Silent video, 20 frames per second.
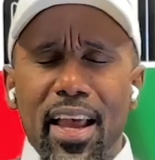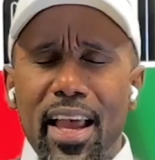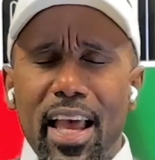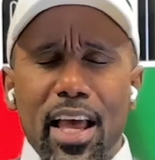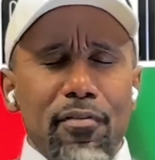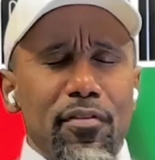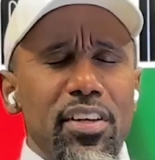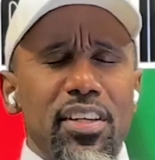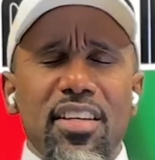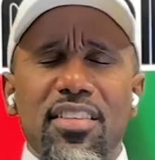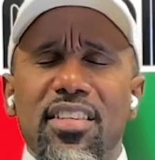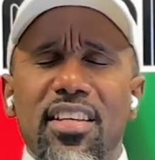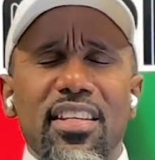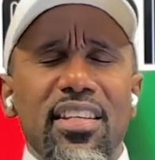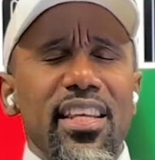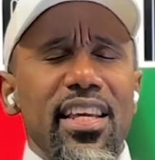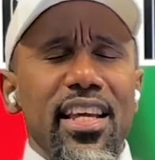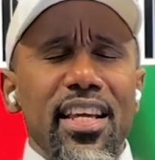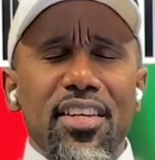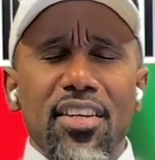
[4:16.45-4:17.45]
Heaven doesn't
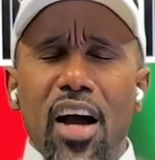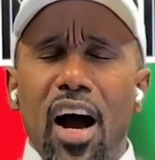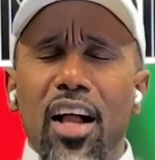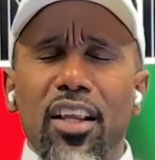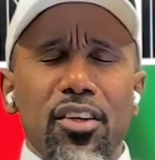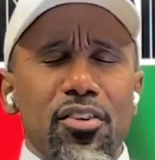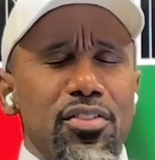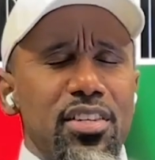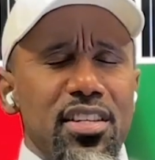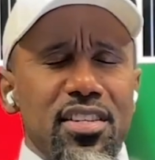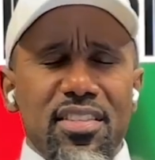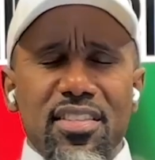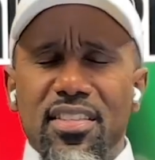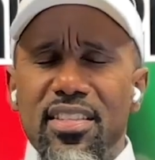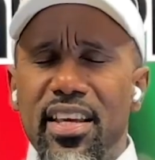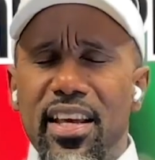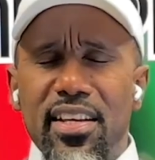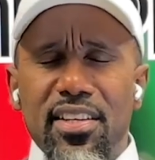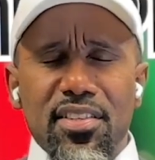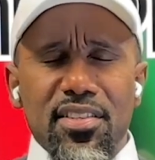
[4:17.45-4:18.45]
need dollars and
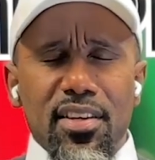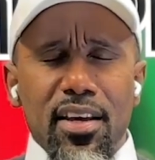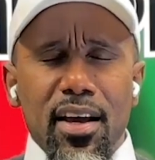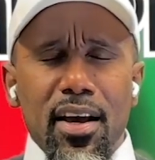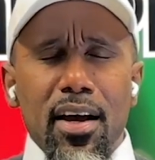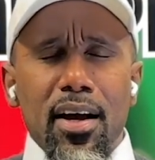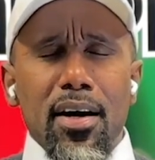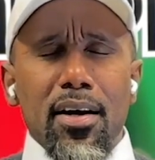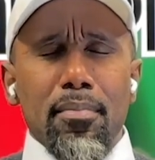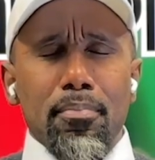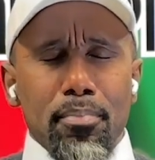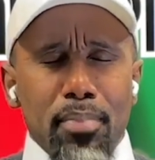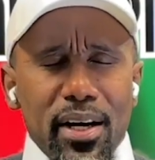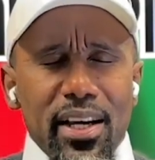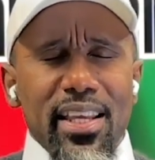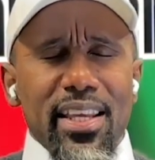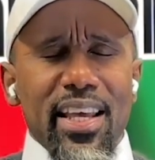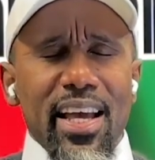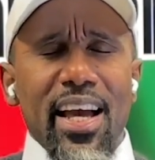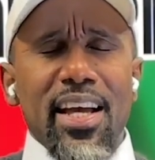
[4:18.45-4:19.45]
cents but
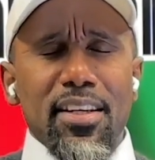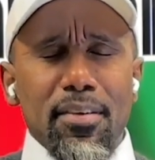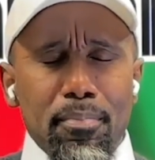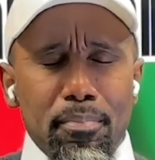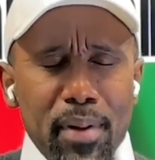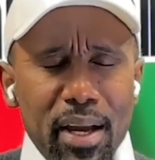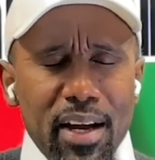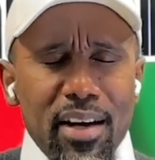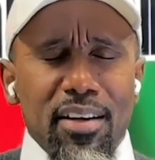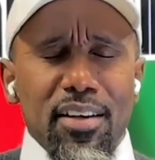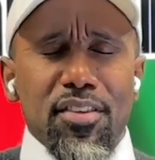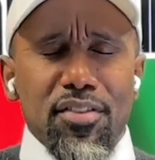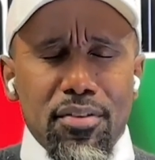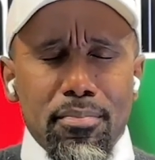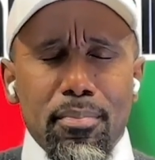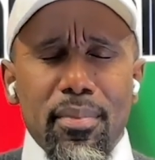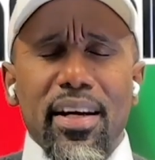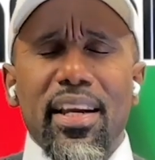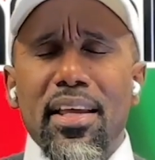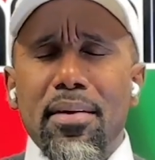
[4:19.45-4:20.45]
yet because
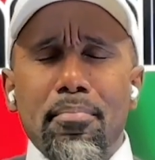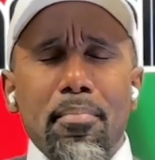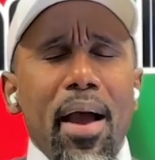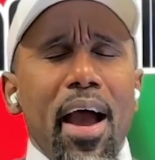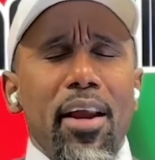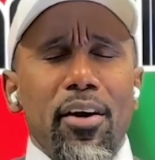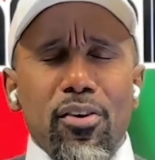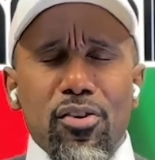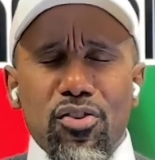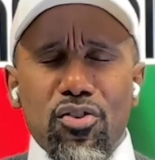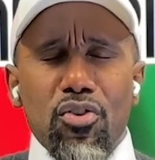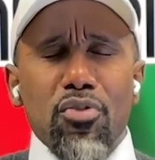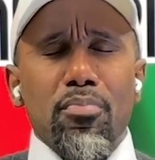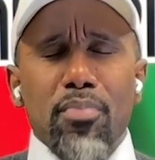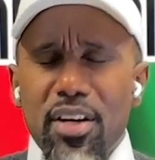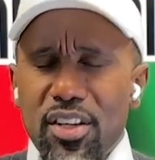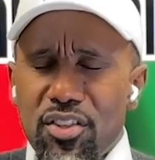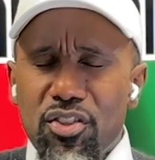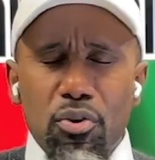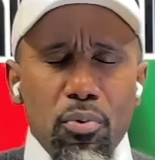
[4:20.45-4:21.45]
money matters so
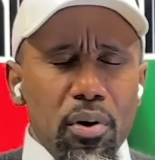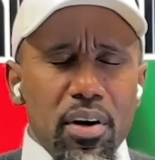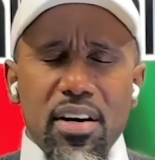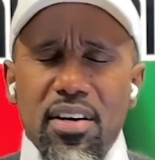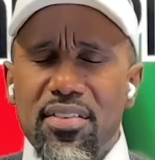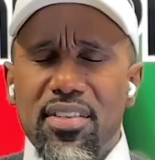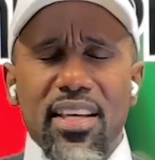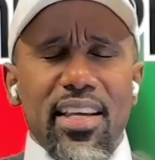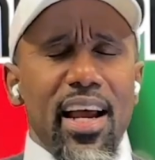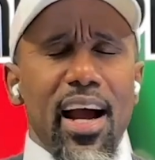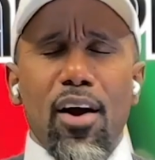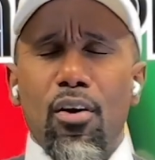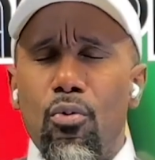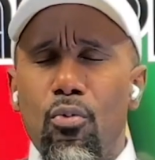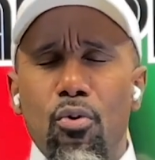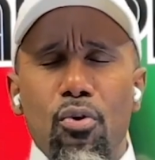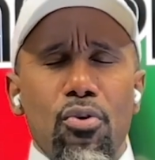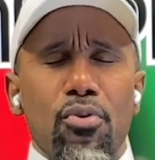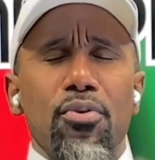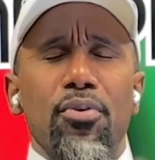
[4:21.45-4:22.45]
much to us in our
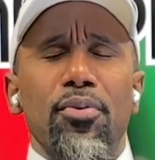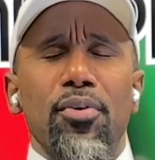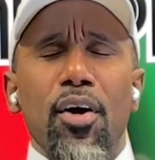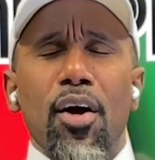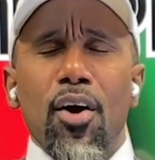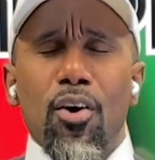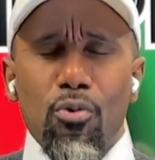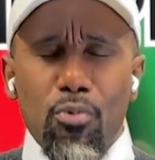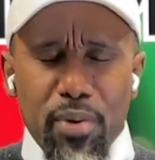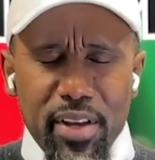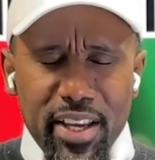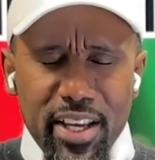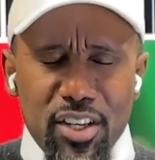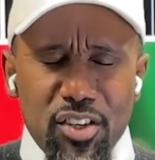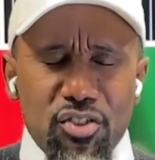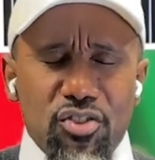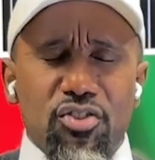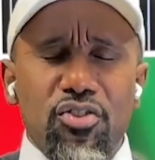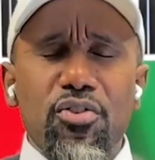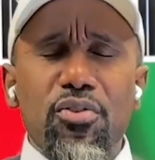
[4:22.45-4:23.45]
world, we can
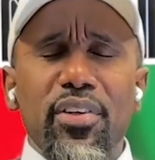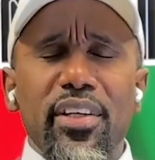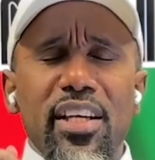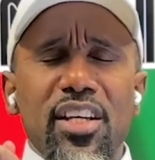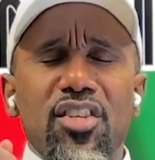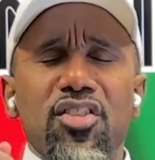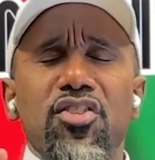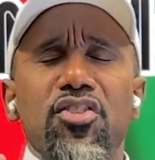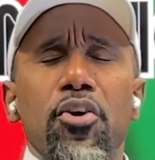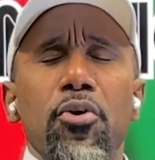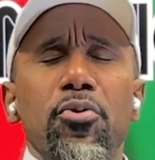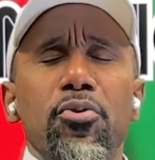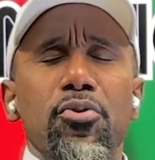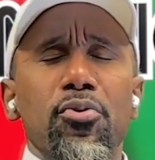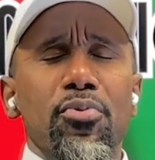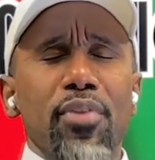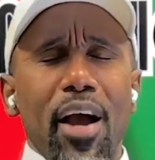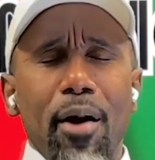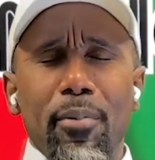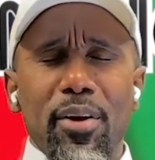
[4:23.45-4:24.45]
surely show
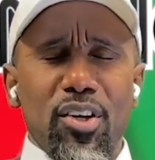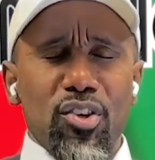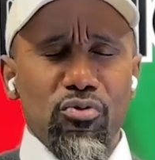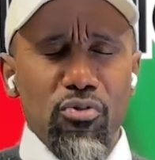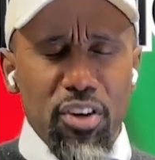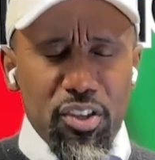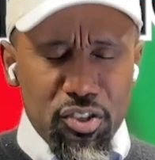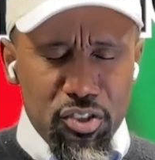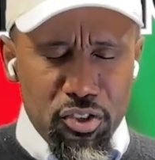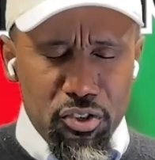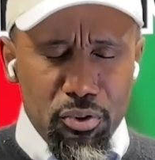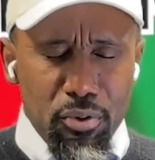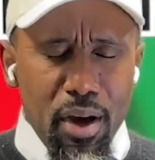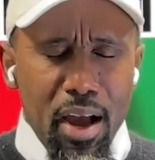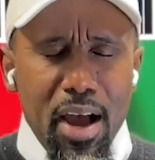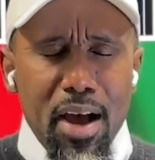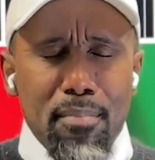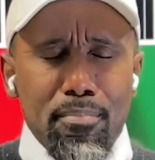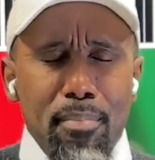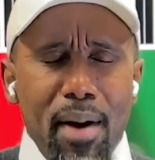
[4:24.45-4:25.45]
you that we trust you
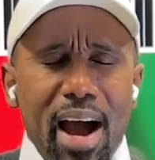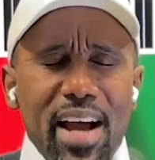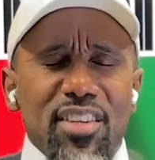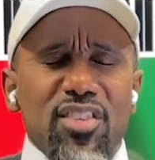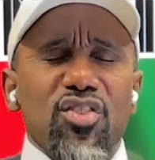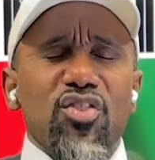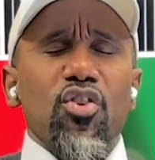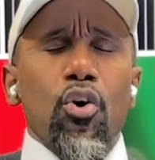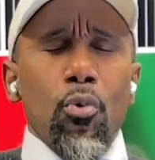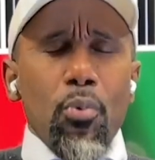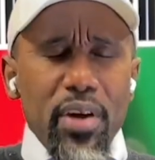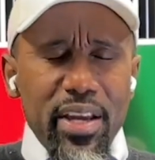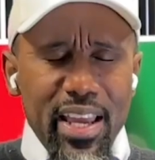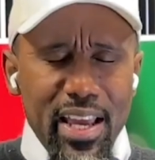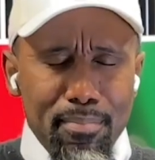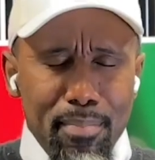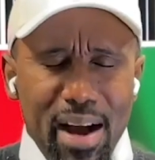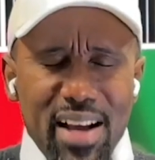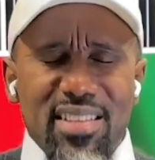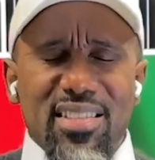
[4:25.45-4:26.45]
by sowing
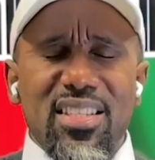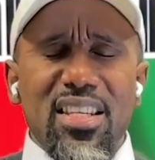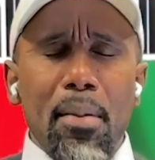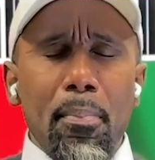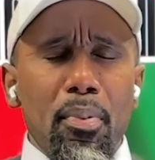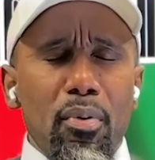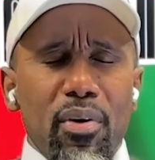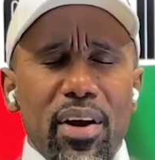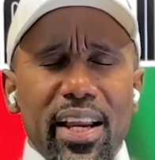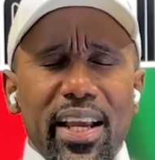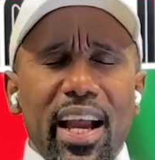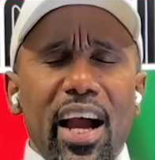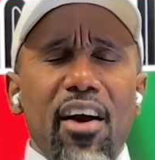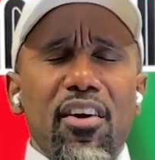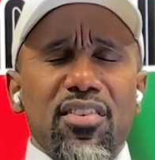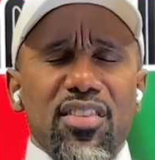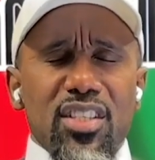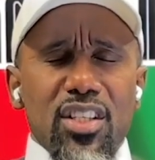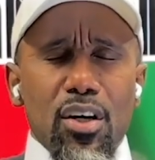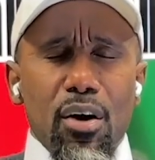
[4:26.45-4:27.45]
it, by separating
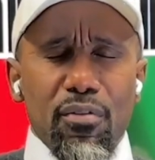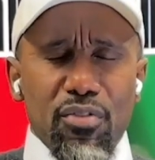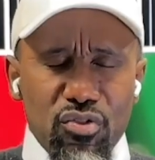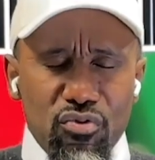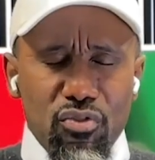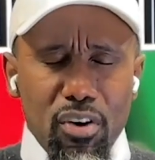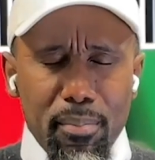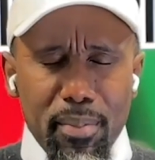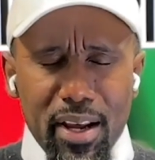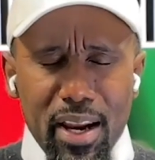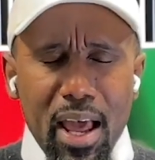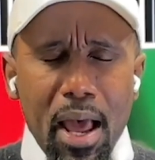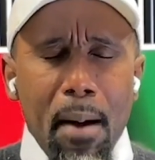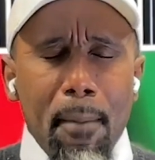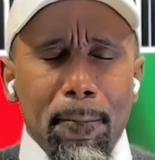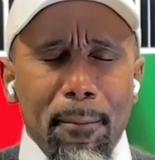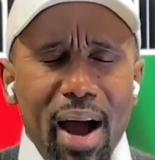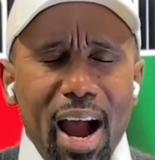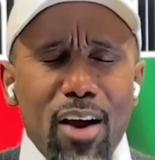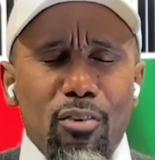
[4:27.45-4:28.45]
ourselves from it,
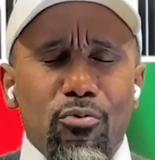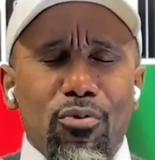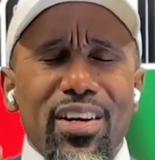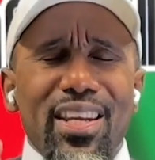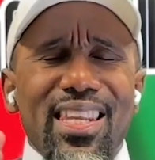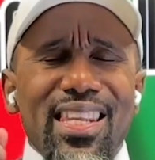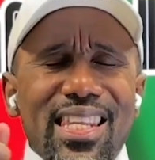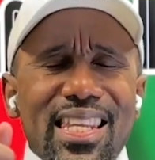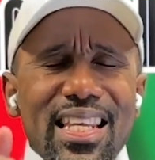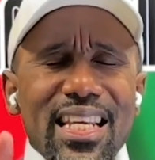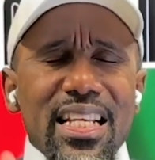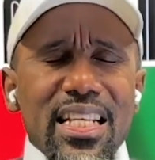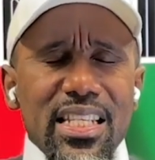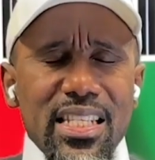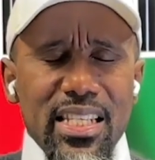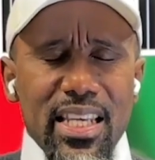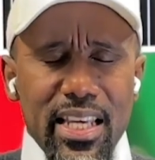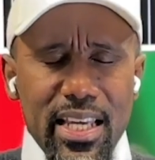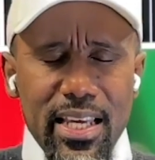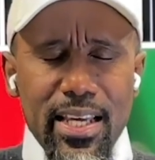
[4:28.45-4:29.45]
by
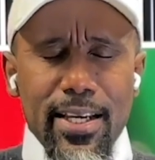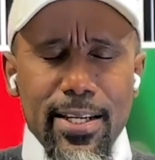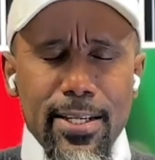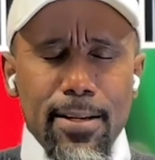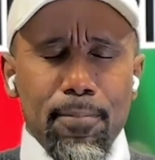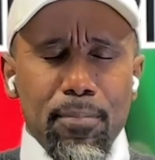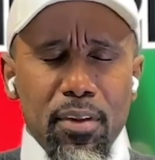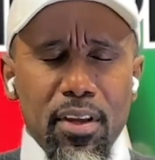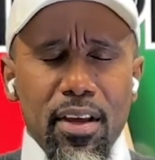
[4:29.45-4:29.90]
releasing it